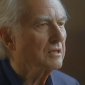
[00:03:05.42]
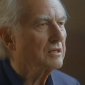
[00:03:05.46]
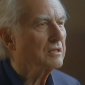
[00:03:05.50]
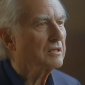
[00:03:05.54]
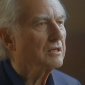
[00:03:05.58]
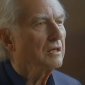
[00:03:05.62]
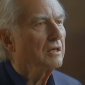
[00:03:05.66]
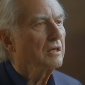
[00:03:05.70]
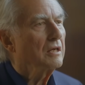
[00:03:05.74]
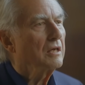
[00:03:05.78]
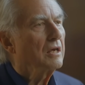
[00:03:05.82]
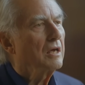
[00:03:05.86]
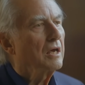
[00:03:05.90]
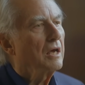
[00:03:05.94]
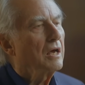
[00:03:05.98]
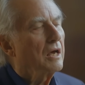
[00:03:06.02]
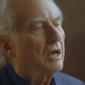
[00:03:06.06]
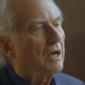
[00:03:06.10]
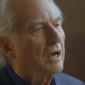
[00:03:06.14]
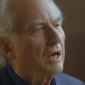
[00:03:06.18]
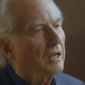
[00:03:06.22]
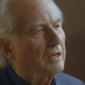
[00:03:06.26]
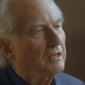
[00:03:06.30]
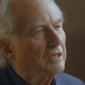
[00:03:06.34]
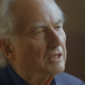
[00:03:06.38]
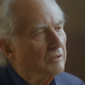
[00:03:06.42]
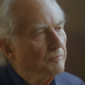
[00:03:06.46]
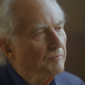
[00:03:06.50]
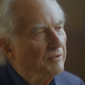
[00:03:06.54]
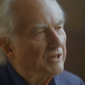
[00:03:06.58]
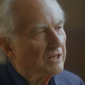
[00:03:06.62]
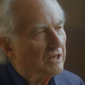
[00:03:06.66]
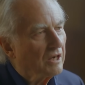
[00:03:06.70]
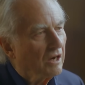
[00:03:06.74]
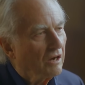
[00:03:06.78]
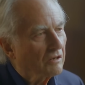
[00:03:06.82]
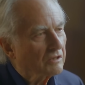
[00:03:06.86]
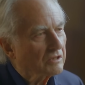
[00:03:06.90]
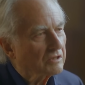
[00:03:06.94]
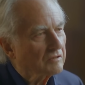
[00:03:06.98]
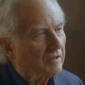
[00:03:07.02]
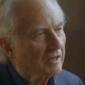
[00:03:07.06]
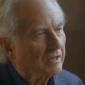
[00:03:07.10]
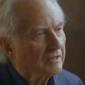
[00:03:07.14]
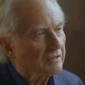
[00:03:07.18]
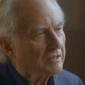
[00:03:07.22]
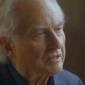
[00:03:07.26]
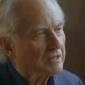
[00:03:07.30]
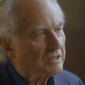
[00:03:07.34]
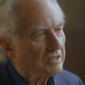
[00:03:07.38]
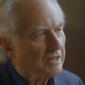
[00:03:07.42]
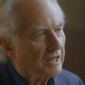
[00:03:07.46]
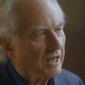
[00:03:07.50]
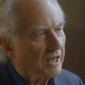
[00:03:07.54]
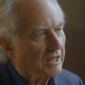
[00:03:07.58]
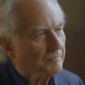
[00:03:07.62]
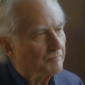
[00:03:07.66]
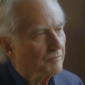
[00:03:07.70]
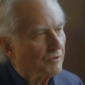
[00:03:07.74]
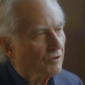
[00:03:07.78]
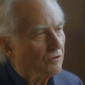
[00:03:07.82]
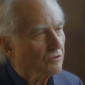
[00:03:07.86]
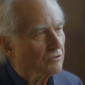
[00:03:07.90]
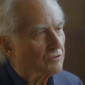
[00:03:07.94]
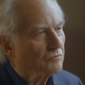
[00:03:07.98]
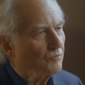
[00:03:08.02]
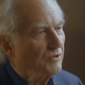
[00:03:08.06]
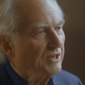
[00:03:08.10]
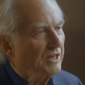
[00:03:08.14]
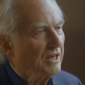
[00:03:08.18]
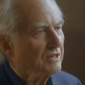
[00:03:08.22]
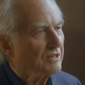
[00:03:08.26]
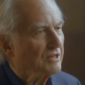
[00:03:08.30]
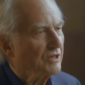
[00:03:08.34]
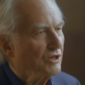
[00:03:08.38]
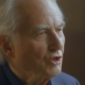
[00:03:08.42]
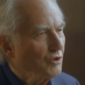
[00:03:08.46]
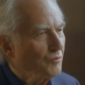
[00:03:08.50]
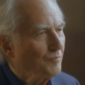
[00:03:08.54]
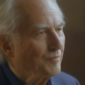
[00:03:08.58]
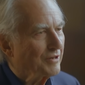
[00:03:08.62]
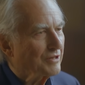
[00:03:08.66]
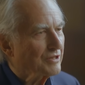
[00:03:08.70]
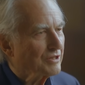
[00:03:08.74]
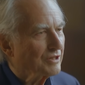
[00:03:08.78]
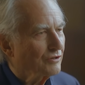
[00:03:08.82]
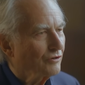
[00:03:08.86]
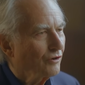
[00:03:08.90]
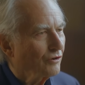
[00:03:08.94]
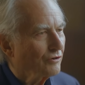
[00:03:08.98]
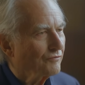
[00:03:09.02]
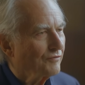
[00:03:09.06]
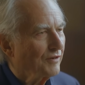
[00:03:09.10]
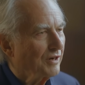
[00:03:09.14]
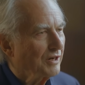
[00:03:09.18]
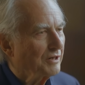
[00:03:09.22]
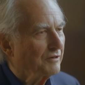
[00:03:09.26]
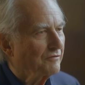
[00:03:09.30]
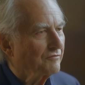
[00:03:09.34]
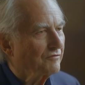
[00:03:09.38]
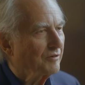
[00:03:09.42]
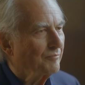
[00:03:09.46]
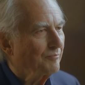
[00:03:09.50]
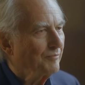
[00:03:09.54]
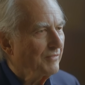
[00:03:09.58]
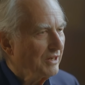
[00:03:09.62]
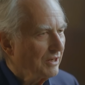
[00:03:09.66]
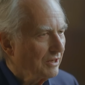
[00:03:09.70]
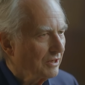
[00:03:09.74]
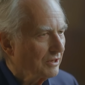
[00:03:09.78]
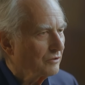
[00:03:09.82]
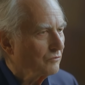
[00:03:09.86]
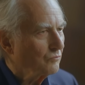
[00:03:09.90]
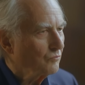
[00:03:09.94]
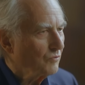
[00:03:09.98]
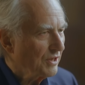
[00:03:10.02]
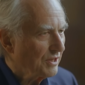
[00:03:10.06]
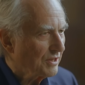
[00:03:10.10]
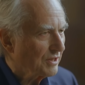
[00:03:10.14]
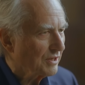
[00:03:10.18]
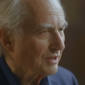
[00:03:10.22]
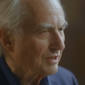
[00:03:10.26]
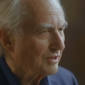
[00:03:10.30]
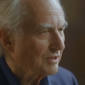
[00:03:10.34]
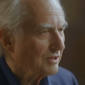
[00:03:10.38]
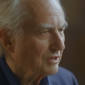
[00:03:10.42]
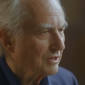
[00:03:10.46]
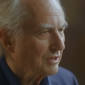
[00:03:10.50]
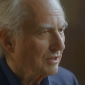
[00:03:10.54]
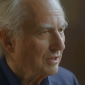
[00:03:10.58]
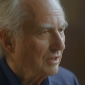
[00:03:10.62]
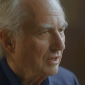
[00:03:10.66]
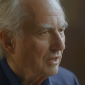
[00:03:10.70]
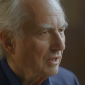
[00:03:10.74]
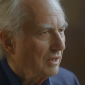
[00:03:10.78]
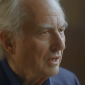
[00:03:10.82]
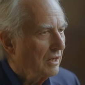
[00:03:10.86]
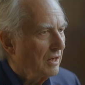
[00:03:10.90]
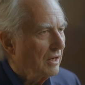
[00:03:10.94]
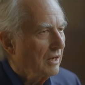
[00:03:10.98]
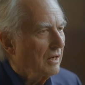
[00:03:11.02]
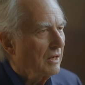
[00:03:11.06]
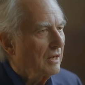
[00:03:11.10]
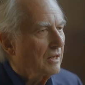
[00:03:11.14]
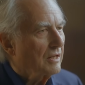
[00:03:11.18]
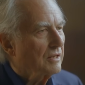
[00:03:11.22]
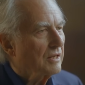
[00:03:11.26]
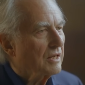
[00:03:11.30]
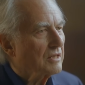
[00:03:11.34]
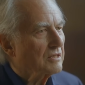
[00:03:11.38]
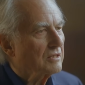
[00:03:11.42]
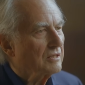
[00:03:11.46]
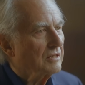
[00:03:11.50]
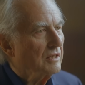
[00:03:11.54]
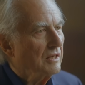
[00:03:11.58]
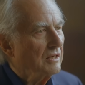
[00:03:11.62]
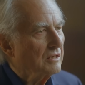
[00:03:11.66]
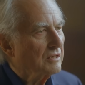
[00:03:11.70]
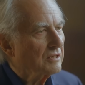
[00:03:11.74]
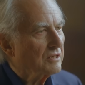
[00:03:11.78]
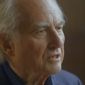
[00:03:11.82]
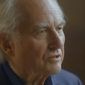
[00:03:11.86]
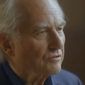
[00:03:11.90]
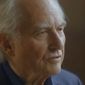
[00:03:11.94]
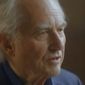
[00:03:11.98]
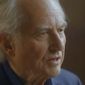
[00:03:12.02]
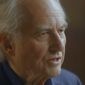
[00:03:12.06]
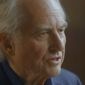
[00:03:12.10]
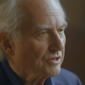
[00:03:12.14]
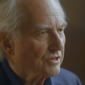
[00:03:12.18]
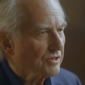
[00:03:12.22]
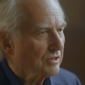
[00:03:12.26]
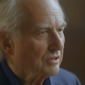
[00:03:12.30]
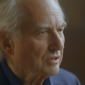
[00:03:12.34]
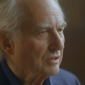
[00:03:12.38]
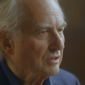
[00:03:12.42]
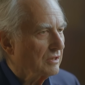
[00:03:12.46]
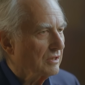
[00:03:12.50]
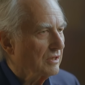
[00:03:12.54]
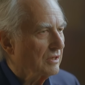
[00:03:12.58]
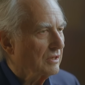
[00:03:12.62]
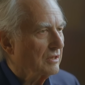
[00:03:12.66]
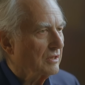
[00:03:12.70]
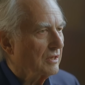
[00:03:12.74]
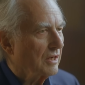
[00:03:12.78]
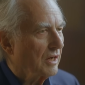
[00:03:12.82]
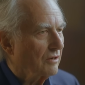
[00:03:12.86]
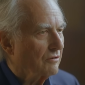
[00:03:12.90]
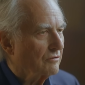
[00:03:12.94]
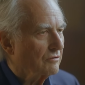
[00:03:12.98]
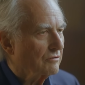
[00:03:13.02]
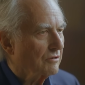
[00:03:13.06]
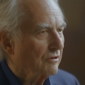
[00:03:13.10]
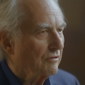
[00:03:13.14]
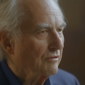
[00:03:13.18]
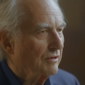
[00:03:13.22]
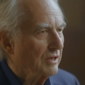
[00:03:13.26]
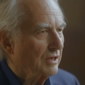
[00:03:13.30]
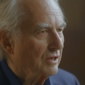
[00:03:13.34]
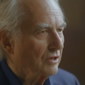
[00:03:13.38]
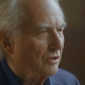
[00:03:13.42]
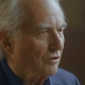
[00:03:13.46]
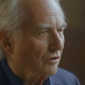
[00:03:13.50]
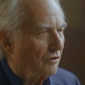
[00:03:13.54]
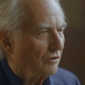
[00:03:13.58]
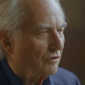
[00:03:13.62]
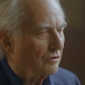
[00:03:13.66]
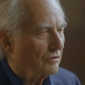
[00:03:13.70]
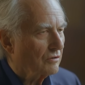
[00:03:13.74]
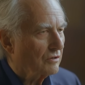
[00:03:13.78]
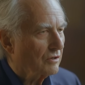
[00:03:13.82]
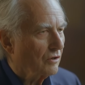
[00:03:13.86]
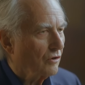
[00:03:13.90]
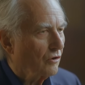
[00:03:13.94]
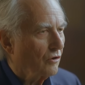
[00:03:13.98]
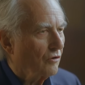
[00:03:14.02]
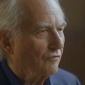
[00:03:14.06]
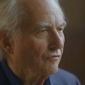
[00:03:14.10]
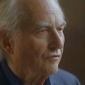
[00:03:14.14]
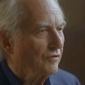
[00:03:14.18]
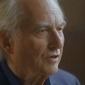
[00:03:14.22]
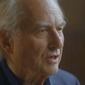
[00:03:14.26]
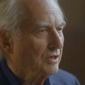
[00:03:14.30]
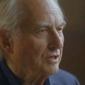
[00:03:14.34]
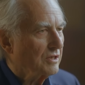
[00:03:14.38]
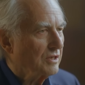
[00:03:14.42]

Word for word: is a little bit harder to understand because we as humans are not very familiar with it. There's an illustration in Outgrowing God of